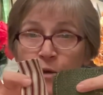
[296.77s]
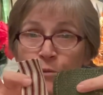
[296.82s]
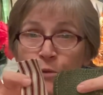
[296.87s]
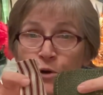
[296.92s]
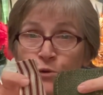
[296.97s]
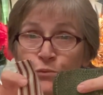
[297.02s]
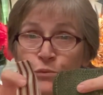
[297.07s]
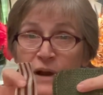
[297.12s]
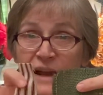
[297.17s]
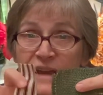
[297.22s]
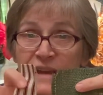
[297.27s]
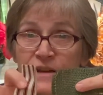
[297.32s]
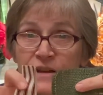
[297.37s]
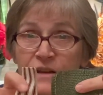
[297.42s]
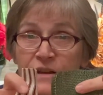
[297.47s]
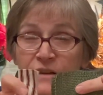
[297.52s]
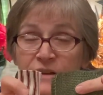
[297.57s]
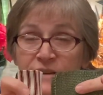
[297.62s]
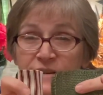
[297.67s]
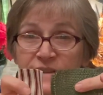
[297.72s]
red
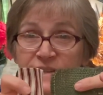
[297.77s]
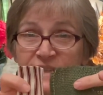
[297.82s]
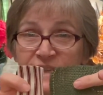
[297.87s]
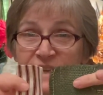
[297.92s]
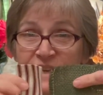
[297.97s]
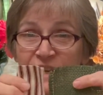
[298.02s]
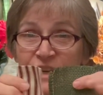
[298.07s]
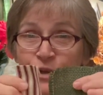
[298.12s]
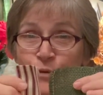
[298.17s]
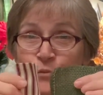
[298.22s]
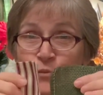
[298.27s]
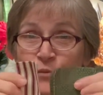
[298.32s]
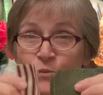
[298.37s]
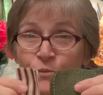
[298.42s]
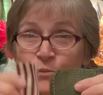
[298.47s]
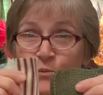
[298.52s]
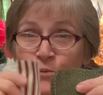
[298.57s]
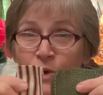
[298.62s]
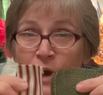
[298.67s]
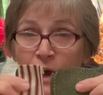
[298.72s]
ticking
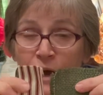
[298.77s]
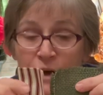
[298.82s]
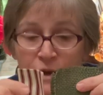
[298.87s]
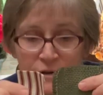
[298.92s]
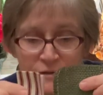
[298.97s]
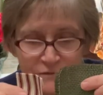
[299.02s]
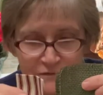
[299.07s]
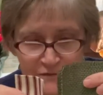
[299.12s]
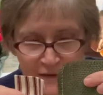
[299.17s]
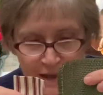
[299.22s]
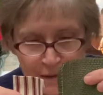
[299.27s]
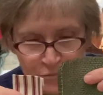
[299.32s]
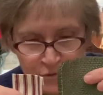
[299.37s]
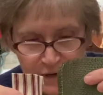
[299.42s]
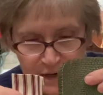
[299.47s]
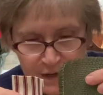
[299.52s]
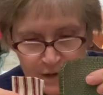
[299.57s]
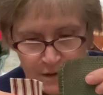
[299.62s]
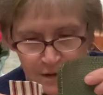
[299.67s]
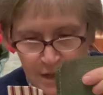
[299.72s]

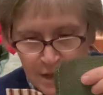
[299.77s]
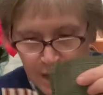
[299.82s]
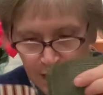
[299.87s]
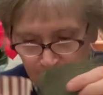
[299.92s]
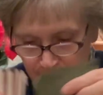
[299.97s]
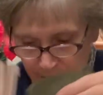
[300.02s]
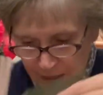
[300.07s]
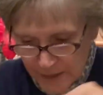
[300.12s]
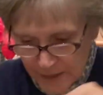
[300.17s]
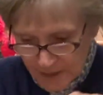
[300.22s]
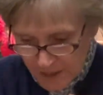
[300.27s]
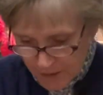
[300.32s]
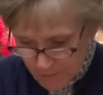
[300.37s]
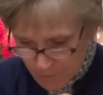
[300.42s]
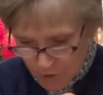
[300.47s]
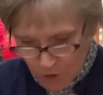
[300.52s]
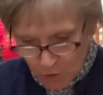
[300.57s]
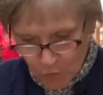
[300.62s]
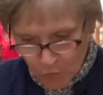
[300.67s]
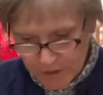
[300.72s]
fabric. And I'm
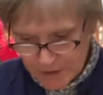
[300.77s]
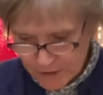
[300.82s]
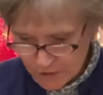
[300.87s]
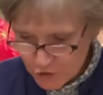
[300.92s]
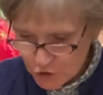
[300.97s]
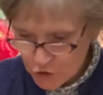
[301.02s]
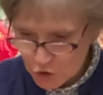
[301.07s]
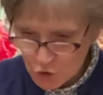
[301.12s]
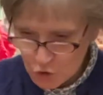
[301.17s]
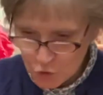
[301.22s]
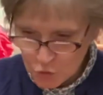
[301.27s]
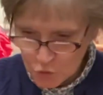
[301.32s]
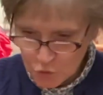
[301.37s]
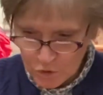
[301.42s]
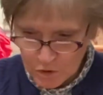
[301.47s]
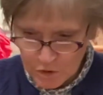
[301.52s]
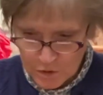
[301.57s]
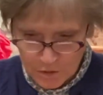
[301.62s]
going to